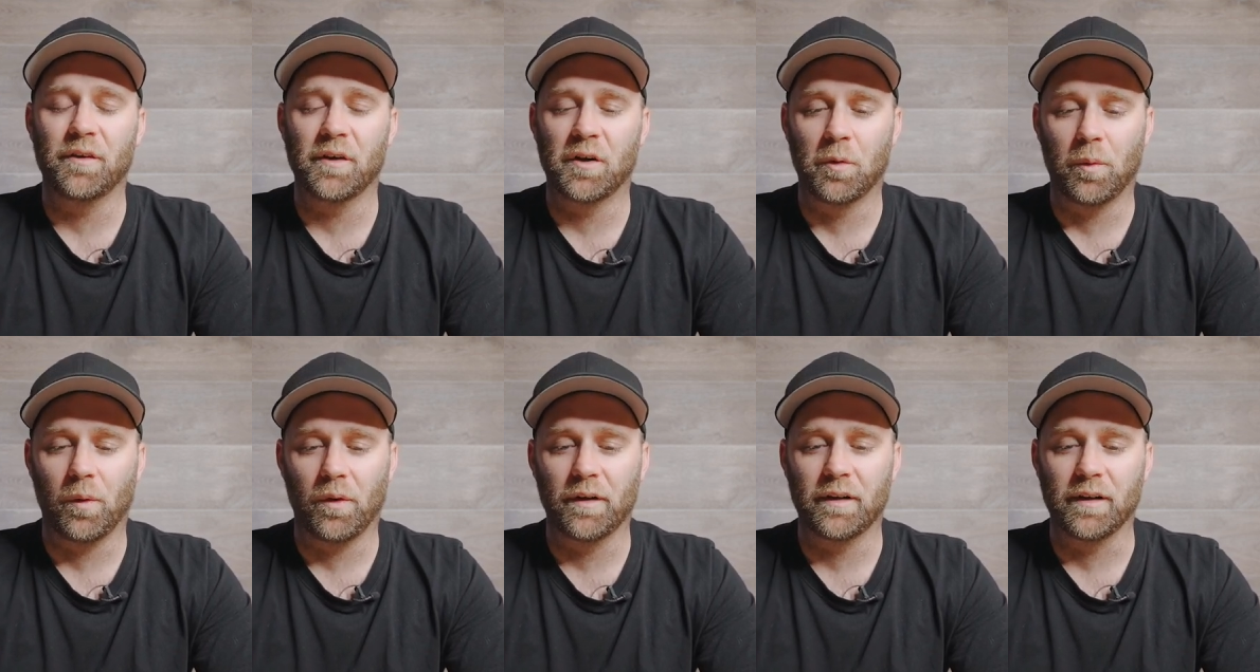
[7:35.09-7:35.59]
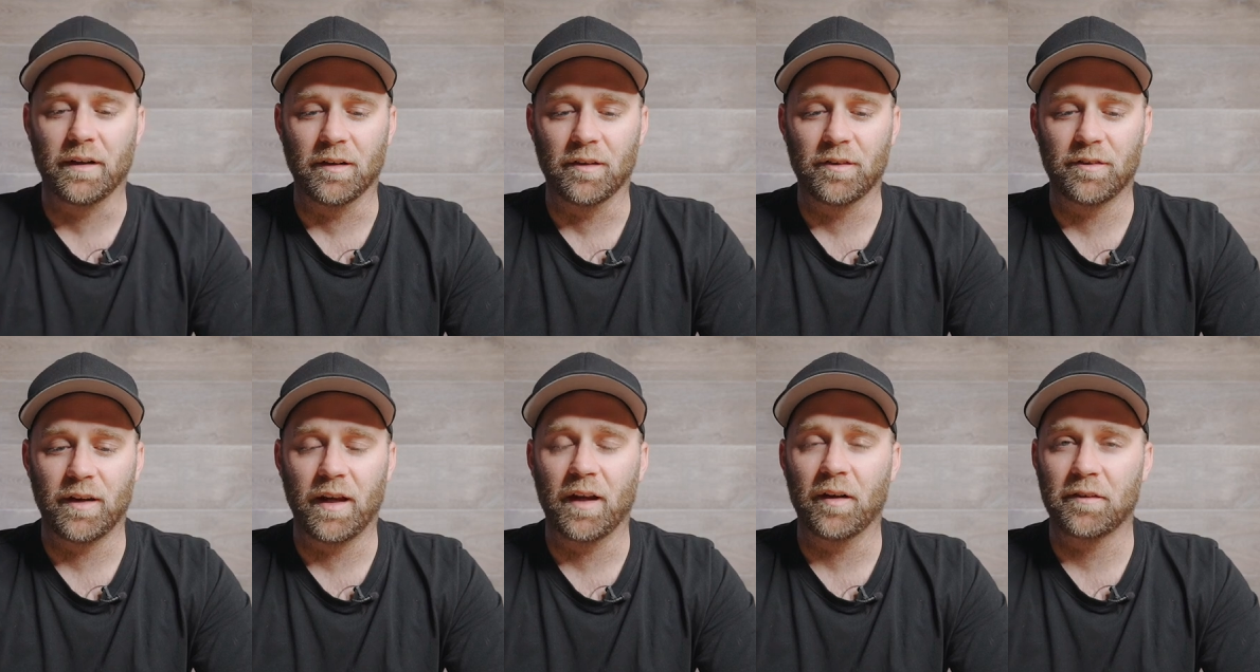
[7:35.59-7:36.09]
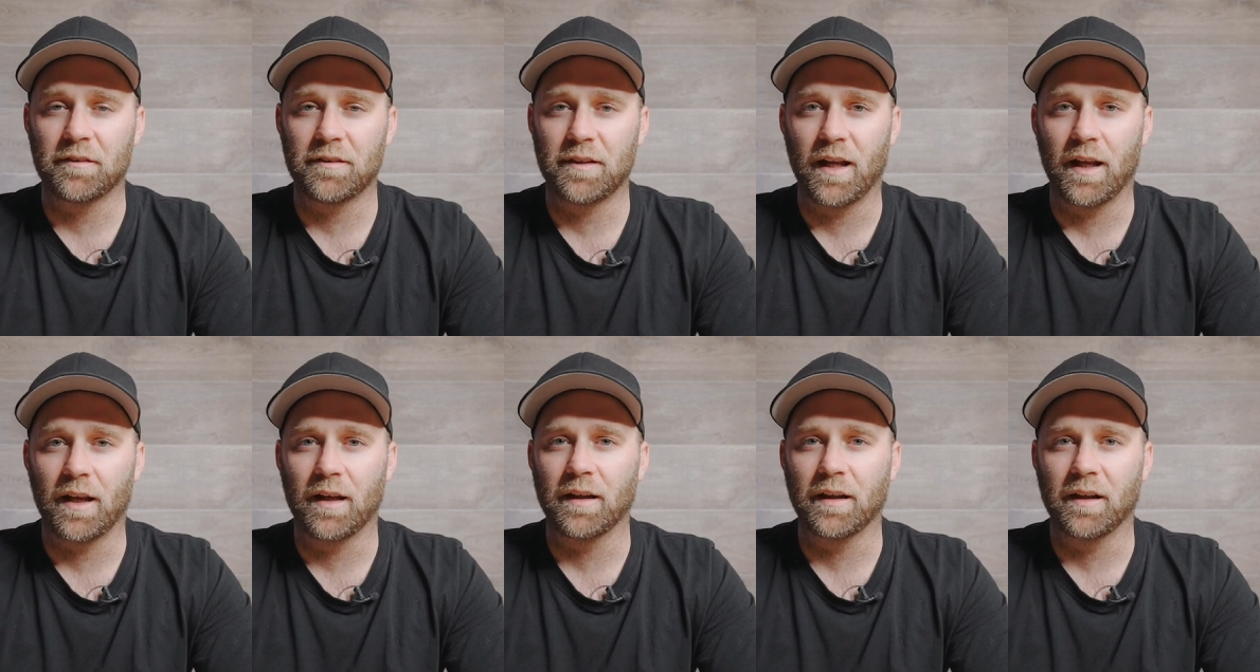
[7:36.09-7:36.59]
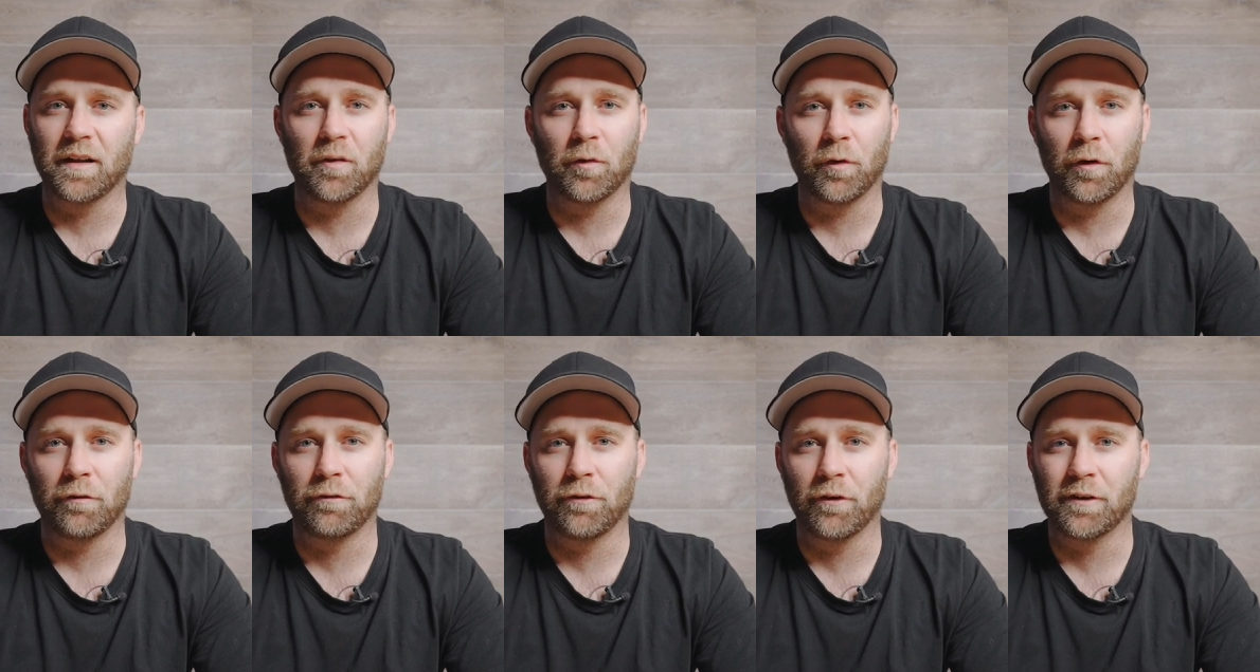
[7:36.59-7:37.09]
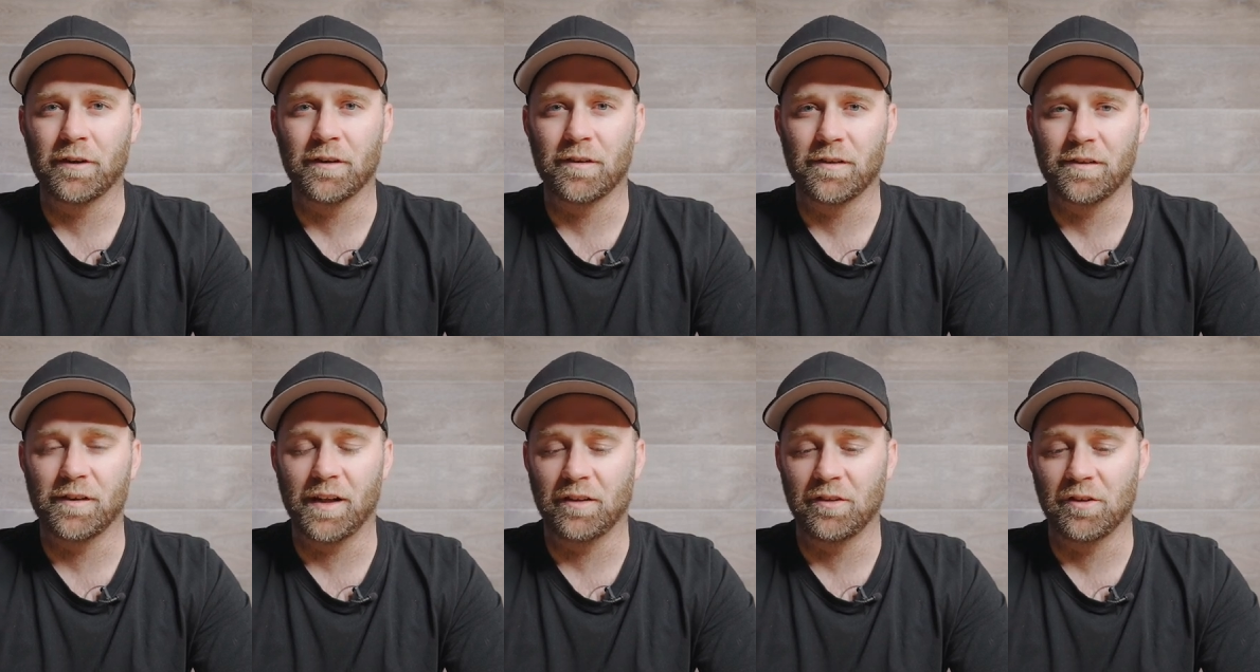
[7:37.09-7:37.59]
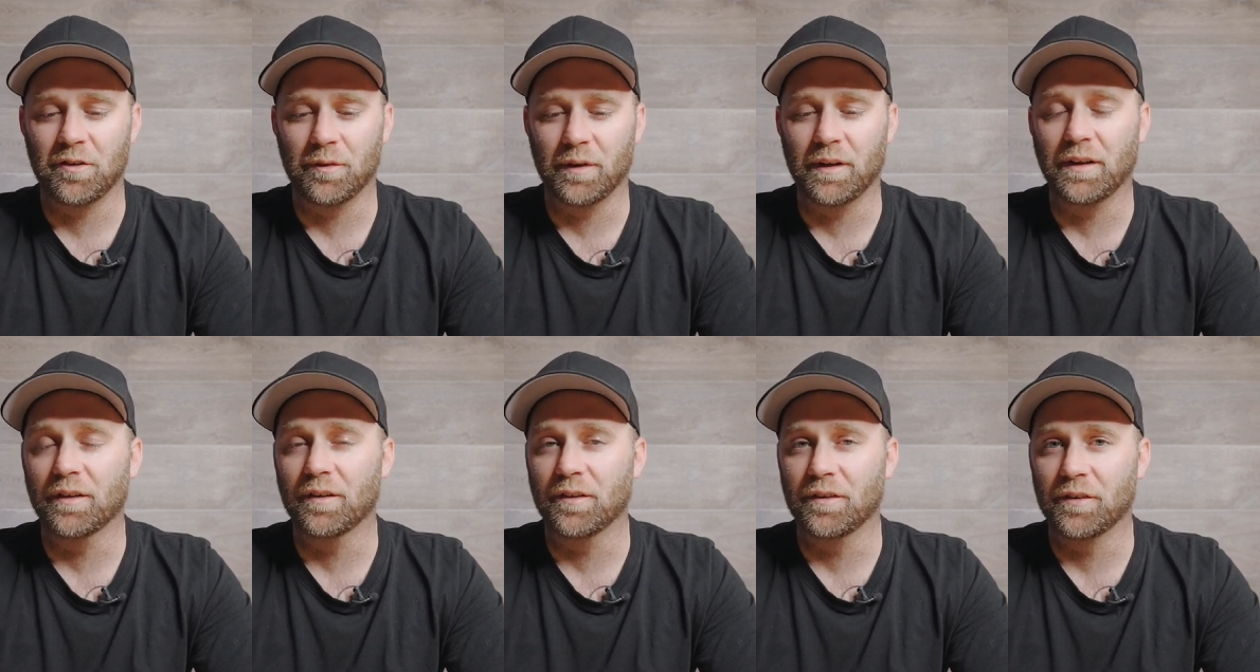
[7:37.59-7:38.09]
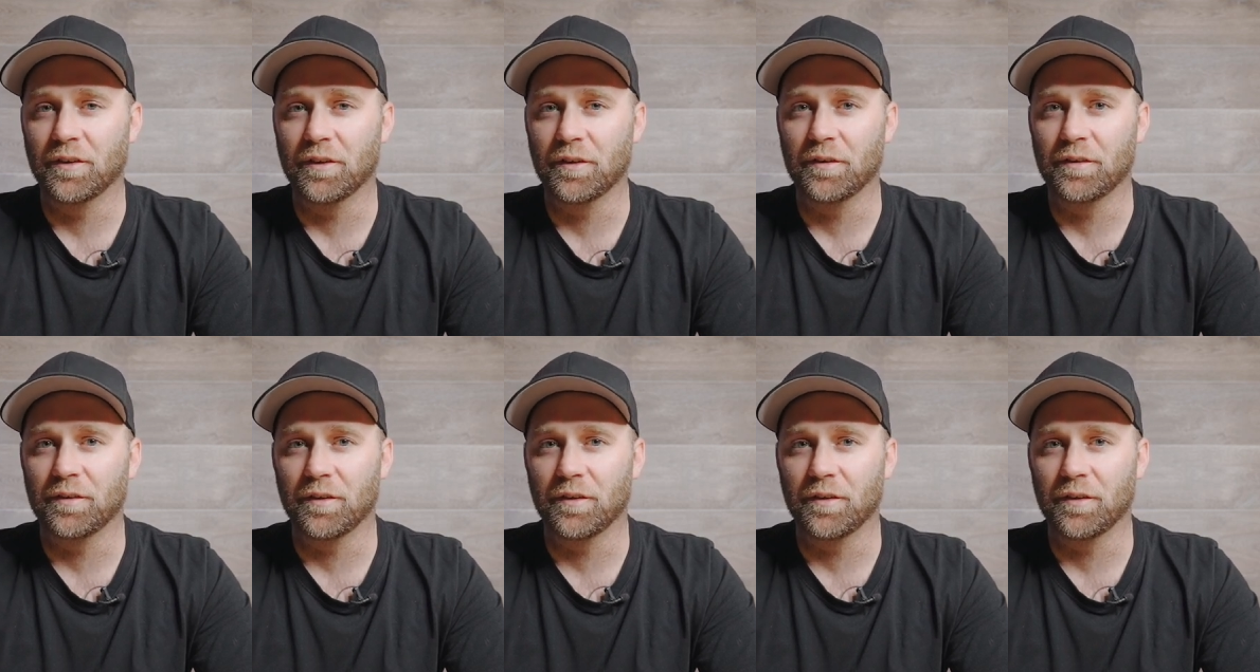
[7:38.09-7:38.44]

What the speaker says: The quality is outstanding and autofocus is actually really good too.